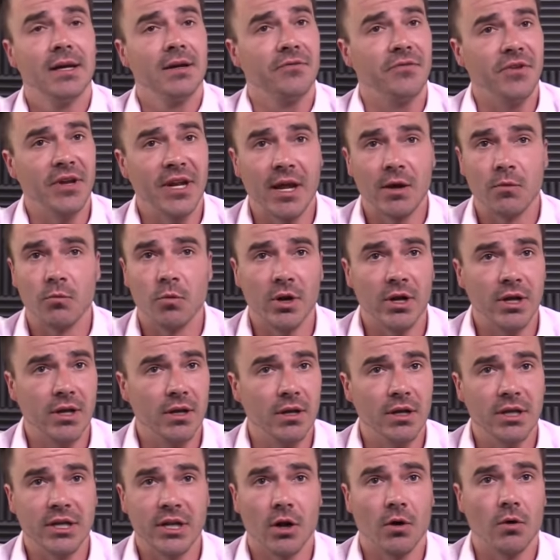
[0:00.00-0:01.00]
FIDE
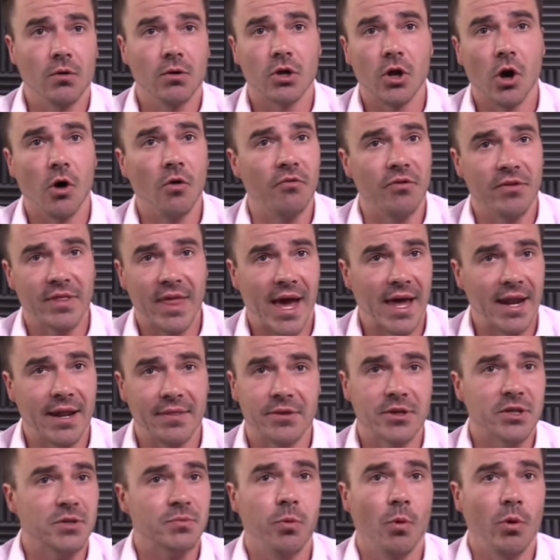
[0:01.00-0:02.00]
wouldn't, you know, go for that at
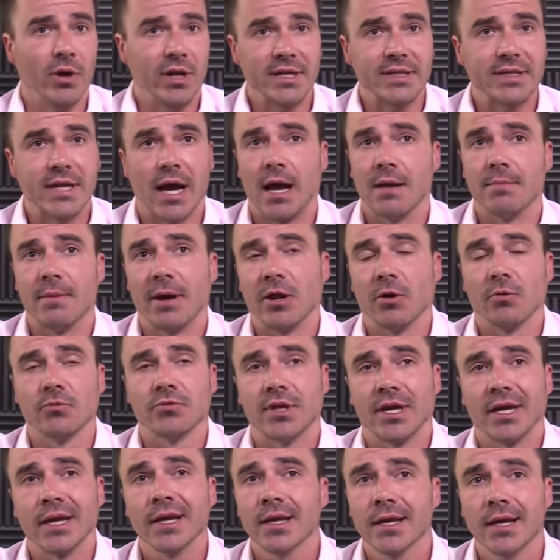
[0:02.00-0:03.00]
this point in time, I don't
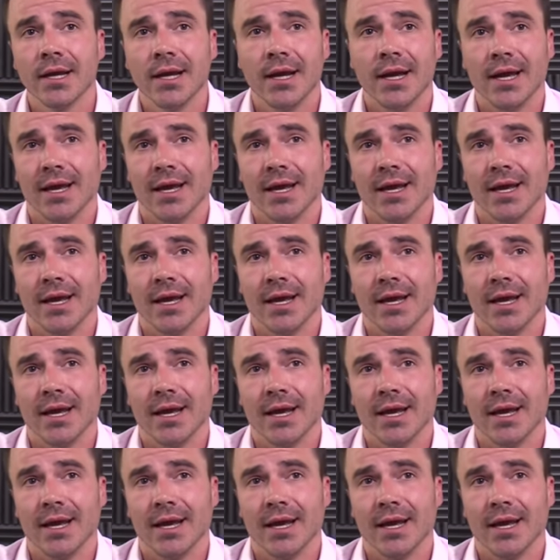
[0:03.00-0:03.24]
think.